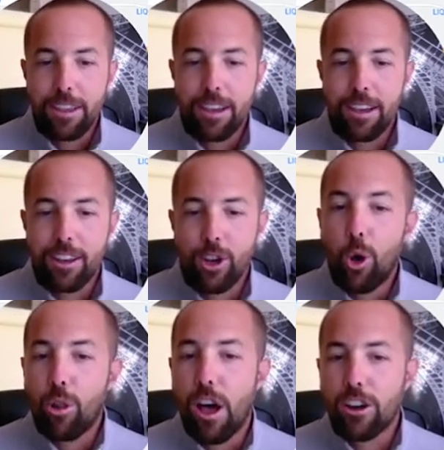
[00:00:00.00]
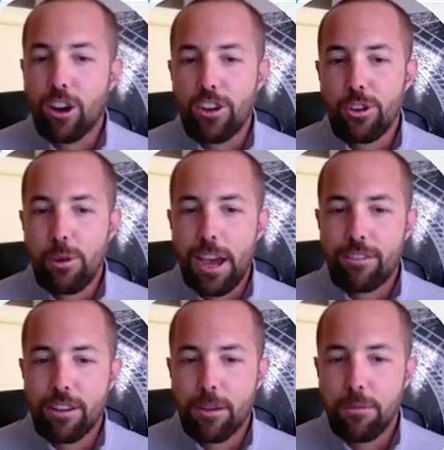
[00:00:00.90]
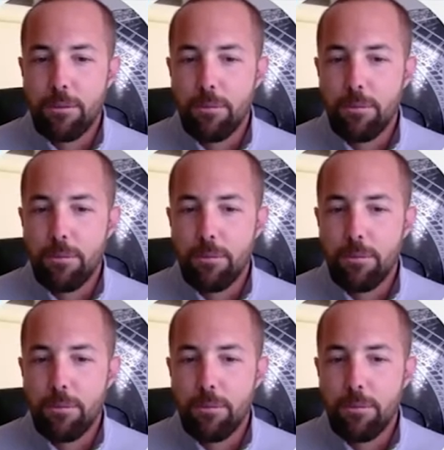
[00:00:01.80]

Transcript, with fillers: uh, no longer do we have to